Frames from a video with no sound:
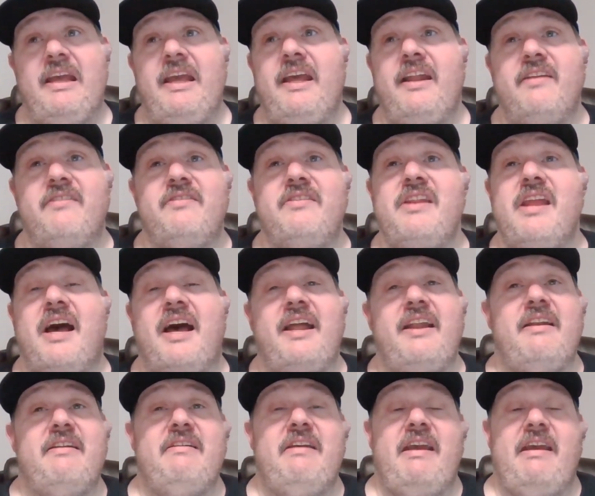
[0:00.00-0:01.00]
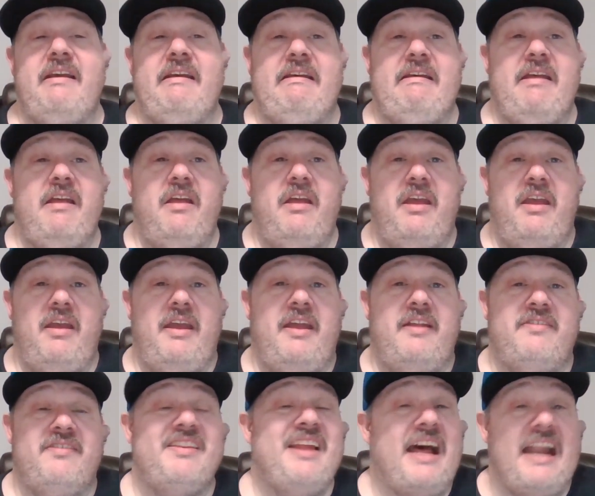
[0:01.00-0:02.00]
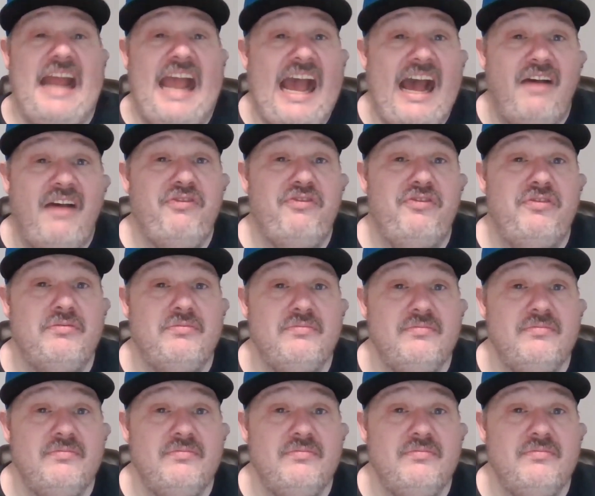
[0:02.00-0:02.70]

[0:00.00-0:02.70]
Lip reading: It is not, it's not half.